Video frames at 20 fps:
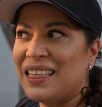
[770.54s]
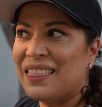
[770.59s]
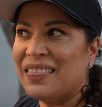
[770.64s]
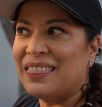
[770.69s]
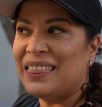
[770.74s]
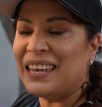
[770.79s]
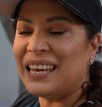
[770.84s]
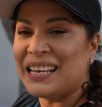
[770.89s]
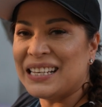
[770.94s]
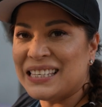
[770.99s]

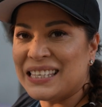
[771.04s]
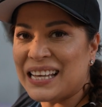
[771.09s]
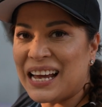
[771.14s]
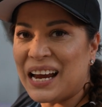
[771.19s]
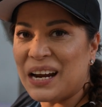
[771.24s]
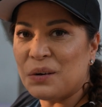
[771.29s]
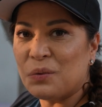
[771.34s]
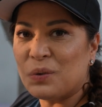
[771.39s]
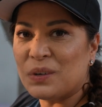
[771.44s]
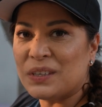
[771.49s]
The
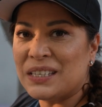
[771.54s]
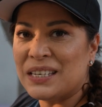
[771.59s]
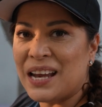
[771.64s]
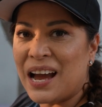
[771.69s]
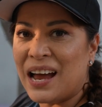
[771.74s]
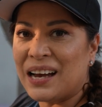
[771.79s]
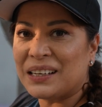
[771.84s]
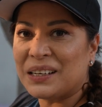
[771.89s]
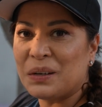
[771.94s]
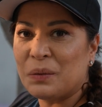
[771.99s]
inside was
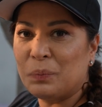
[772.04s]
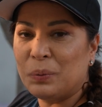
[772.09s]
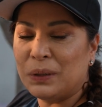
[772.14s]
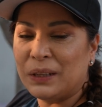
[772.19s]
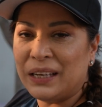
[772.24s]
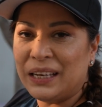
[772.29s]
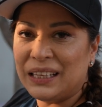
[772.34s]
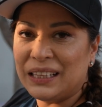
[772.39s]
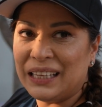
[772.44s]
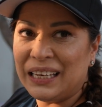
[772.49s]
not
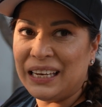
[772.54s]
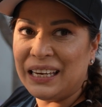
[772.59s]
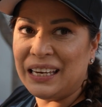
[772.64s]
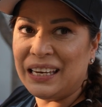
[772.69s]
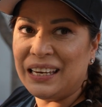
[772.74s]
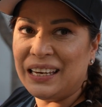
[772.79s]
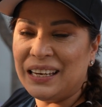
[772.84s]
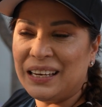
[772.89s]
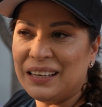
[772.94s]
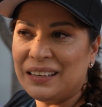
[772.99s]
completely
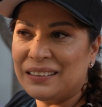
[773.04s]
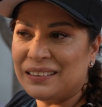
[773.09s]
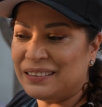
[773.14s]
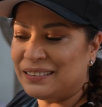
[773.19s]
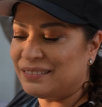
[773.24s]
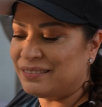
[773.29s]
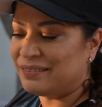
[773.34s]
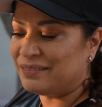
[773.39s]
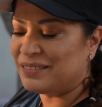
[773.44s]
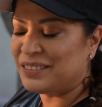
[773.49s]

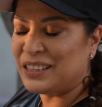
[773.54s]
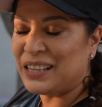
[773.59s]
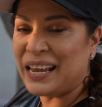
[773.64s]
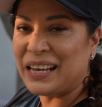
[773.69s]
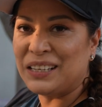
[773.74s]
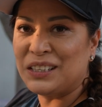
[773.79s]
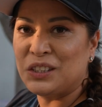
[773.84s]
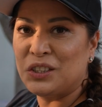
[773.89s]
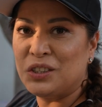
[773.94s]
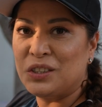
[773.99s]
like
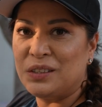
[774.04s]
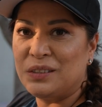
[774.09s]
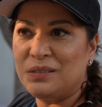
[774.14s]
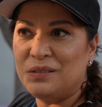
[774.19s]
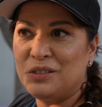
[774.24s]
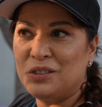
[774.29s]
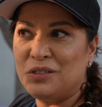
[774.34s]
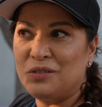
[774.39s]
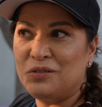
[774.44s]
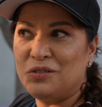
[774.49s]

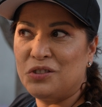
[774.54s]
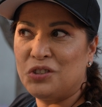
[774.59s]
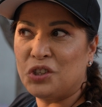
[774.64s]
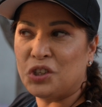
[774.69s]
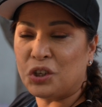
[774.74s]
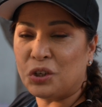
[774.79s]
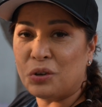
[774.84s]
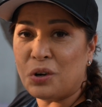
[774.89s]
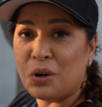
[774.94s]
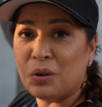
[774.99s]

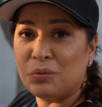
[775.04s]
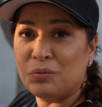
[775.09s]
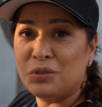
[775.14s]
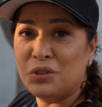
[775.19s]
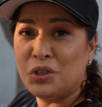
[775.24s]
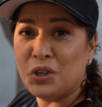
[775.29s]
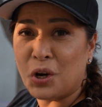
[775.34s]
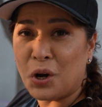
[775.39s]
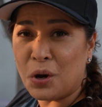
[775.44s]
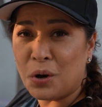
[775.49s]
churro
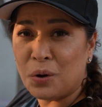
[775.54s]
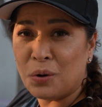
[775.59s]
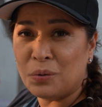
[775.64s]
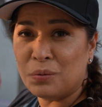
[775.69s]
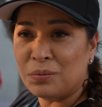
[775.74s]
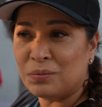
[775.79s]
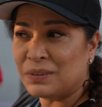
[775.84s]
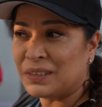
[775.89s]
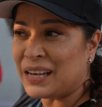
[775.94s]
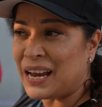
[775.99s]
dough,
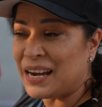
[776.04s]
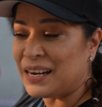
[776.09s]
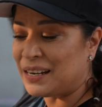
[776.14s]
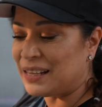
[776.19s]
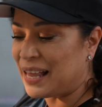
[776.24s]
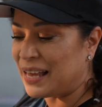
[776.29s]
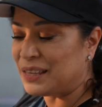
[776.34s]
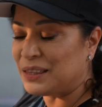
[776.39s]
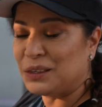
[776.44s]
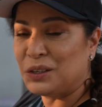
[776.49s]
kind of
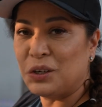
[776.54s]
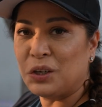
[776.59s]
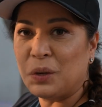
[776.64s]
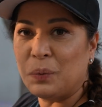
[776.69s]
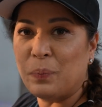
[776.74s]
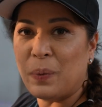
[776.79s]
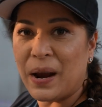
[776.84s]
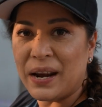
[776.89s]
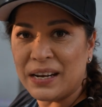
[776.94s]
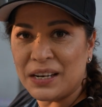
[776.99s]
like you
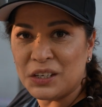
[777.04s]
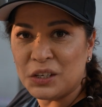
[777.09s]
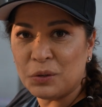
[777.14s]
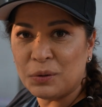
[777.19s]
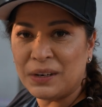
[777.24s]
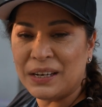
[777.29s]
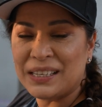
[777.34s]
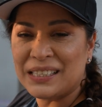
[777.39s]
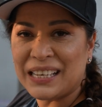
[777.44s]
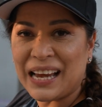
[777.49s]
could bite into
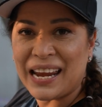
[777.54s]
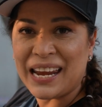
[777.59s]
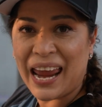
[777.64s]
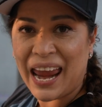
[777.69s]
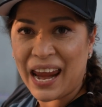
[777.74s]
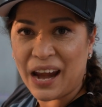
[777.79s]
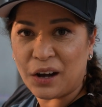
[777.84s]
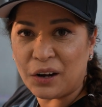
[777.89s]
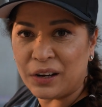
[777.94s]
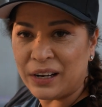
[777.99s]
it, it's kind of
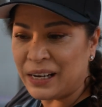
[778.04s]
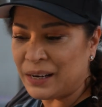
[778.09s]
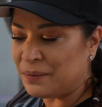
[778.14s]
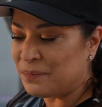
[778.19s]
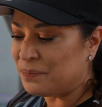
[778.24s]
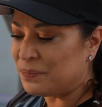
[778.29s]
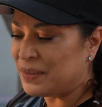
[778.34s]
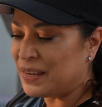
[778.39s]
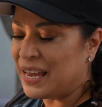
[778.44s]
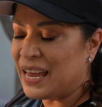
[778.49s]
airy.
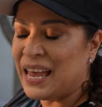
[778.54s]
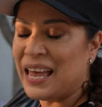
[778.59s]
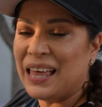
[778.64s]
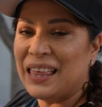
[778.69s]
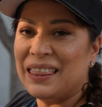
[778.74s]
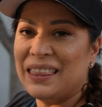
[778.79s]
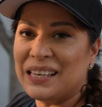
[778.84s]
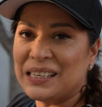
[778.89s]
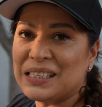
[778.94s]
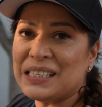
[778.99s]

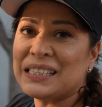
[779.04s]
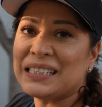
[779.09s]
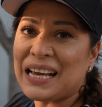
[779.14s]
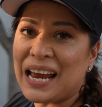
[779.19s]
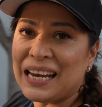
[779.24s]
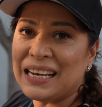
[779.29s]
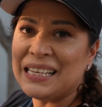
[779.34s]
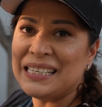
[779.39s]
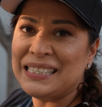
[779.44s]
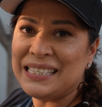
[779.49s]
This is
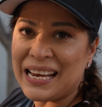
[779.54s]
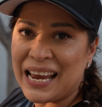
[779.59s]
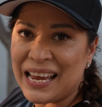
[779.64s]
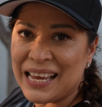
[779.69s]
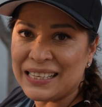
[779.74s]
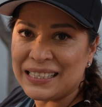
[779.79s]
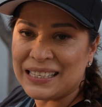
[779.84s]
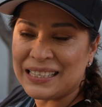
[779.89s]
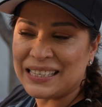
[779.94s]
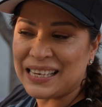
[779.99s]
kind of
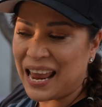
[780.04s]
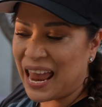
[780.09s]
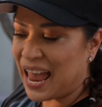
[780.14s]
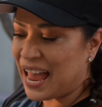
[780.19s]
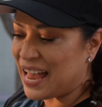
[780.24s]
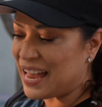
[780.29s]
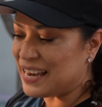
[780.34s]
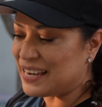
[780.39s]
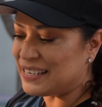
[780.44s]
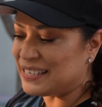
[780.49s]
dense,
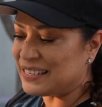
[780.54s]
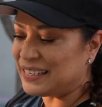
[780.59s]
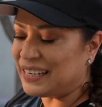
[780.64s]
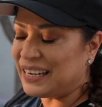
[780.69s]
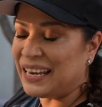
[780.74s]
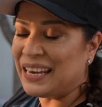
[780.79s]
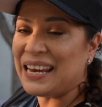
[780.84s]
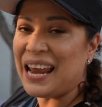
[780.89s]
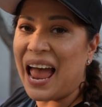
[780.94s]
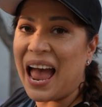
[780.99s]

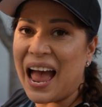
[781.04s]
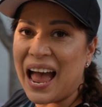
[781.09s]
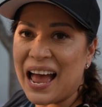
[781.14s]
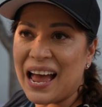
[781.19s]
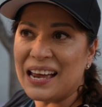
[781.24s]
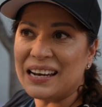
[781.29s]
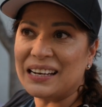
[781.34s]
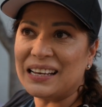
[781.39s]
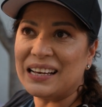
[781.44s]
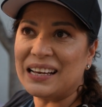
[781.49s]
and it
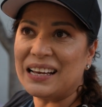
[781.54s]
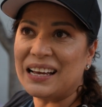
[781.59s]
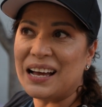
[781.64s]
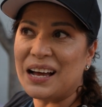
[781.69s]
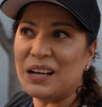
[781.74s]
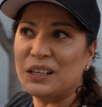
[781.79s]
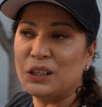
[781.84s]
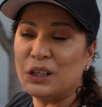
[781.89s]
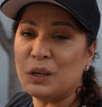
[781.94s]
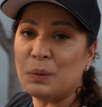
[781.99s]
had
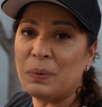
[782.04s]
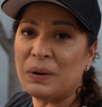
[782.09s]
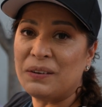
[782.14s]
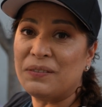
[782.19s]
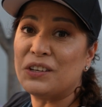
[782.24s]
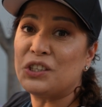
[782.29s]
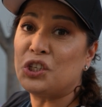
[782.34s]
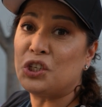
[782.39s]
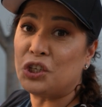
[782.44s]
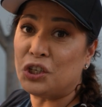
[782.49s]
a little bit of
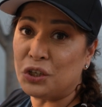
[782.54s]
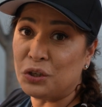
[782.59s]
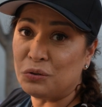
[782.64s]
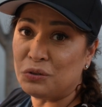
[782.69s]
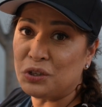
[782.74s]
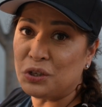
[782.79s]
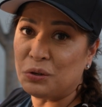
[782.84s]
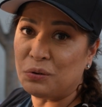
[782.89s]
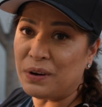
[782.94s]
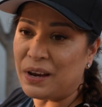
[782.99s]
a chew
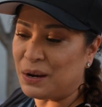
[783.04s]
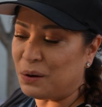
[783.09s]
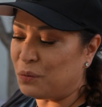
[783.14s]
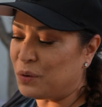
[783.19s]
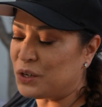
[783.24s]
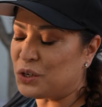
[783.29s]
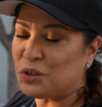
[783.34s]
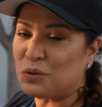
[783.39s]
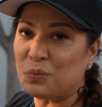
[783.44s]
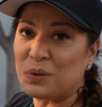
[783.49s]
to it,
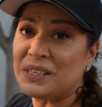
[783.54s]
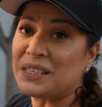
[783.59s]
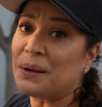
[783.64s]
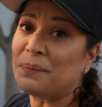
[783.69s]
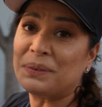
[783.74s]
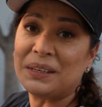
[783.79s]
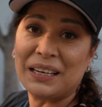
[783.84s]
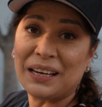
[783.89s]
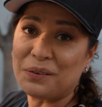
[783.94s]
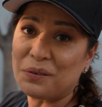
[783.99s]
which was
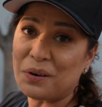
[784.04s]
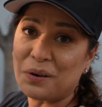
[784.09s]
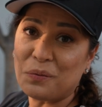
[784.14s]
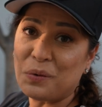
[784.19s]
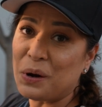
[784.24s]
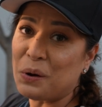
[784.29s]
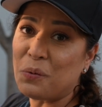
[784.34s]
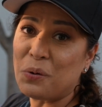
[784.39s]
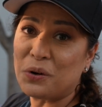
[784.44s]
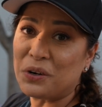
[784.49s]
something
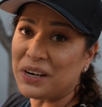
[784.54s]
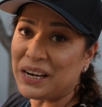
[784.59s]
we weren't